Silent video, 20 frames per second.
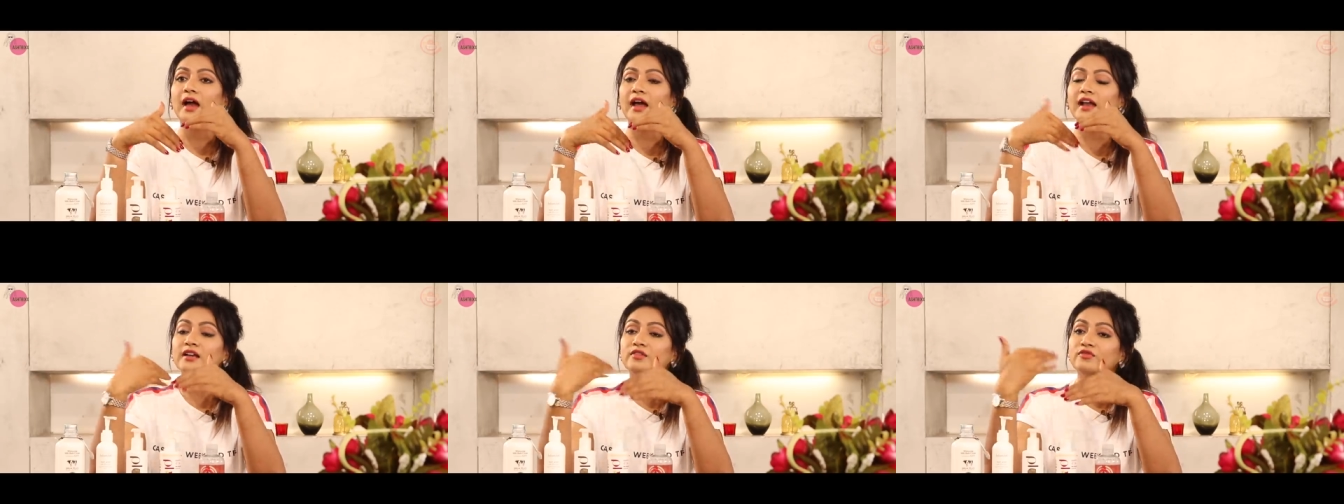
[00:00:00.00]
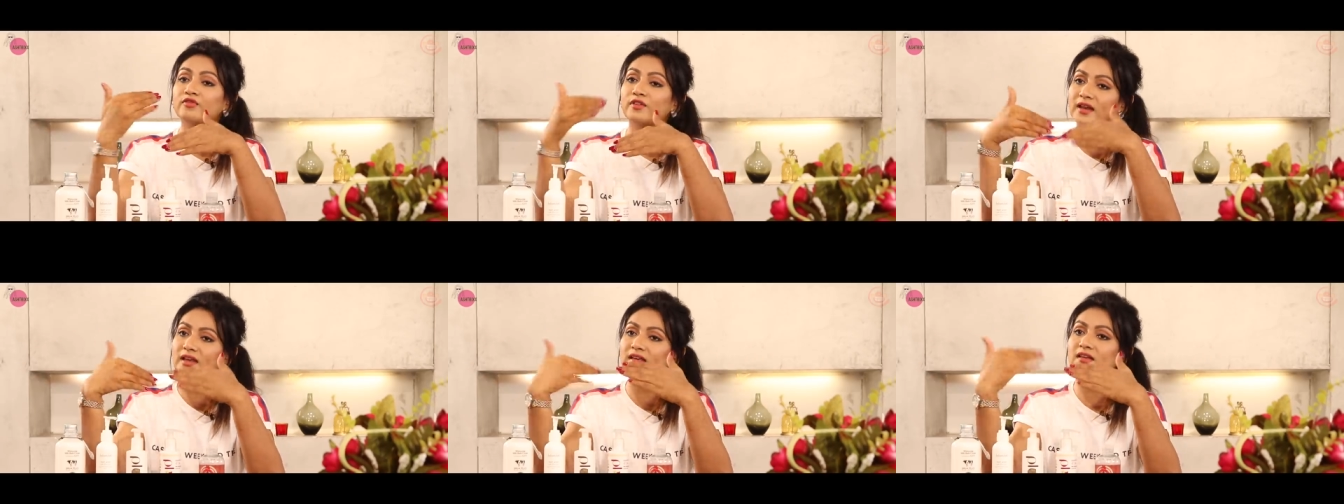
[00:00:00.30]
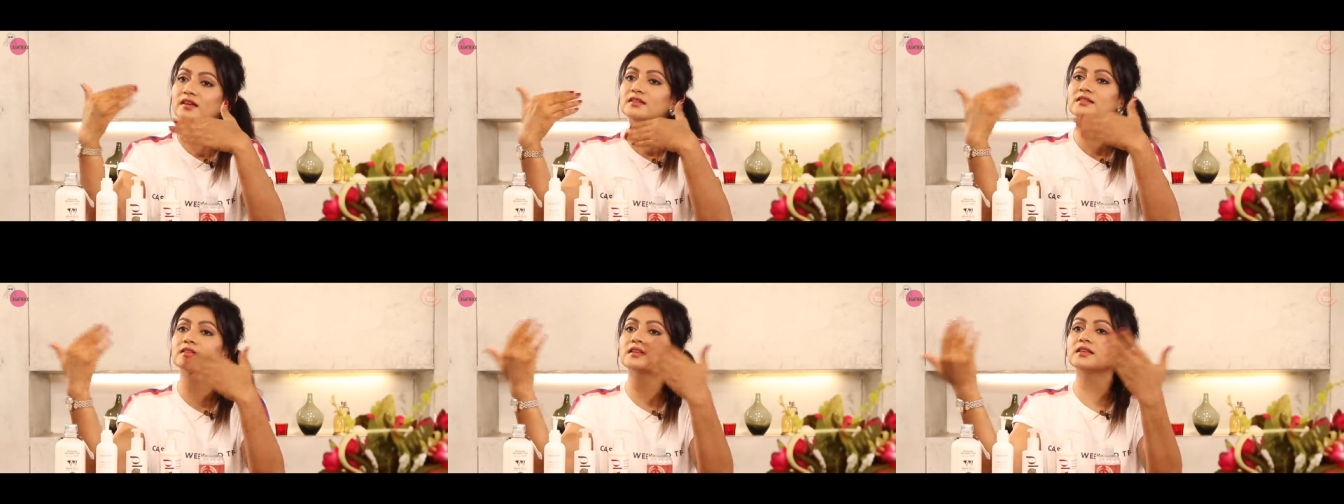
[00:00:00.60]
and
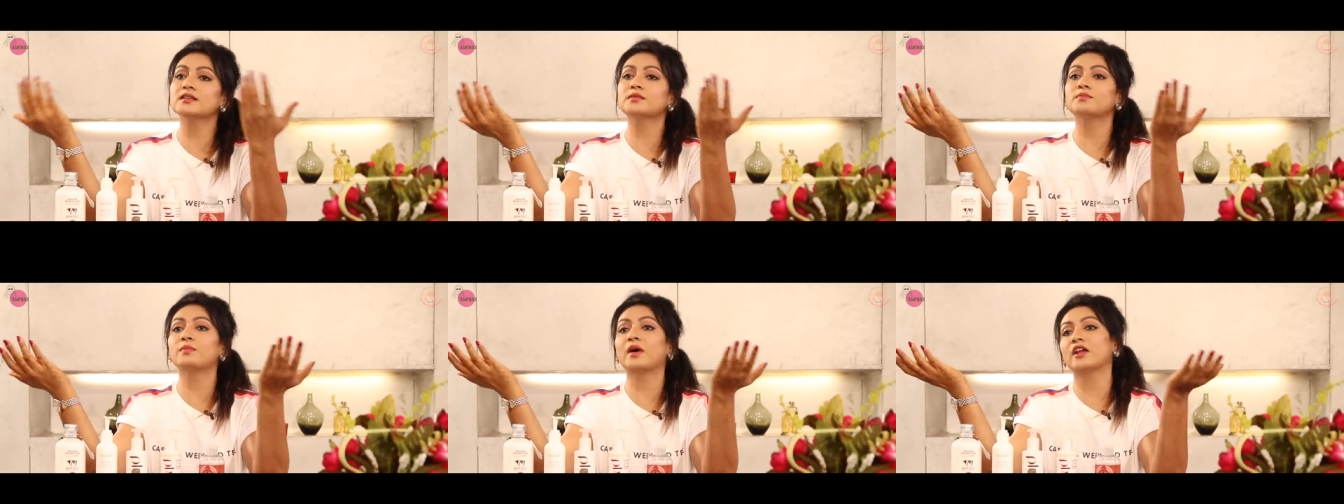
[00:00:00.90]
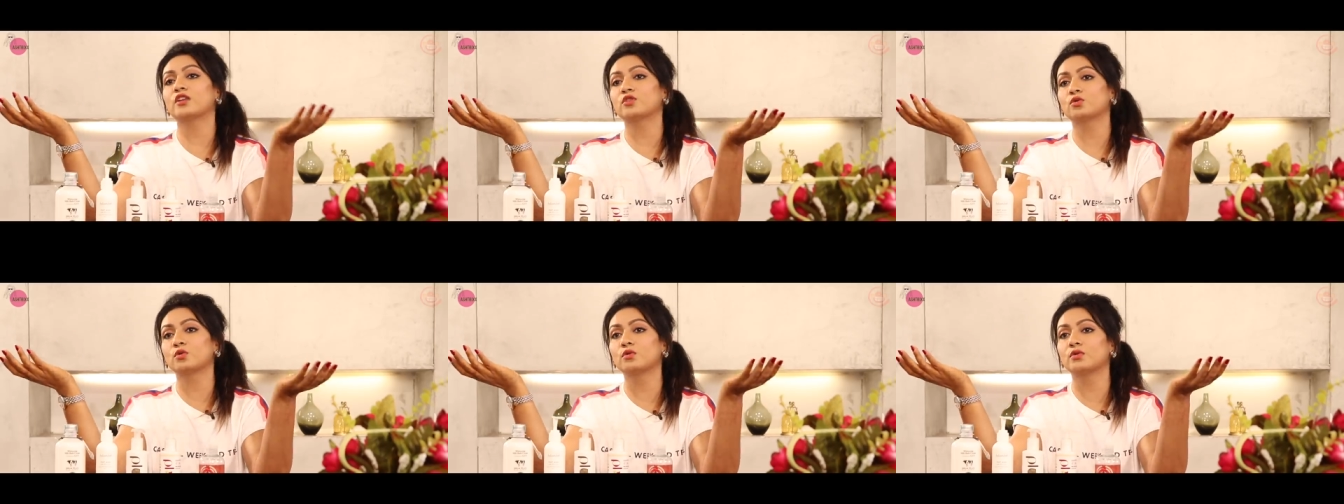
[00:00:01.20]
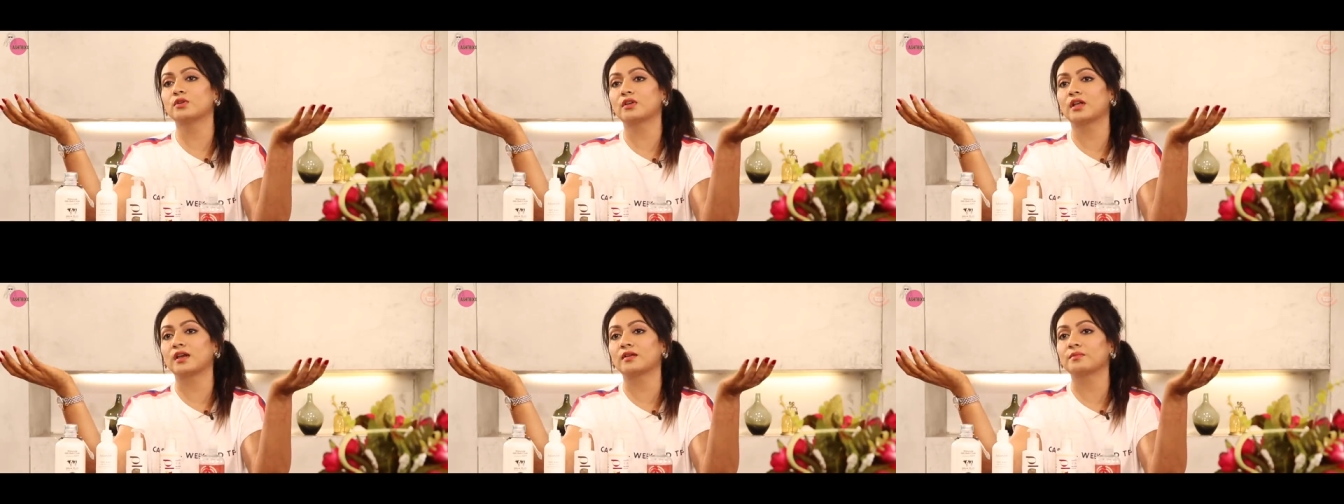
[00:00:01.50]
fragrances marutu
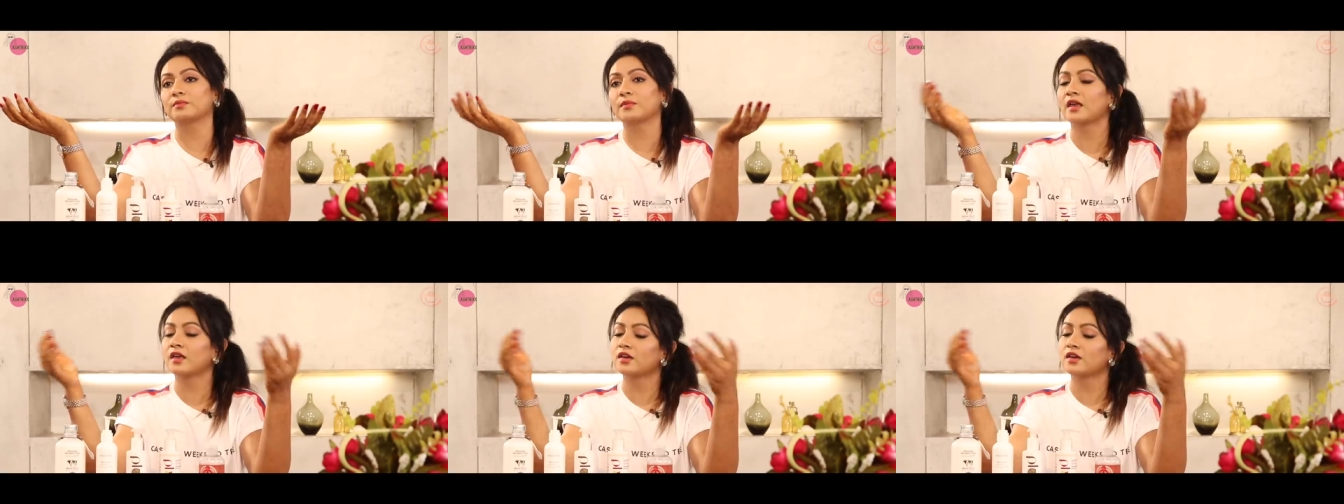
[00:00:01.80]
untai.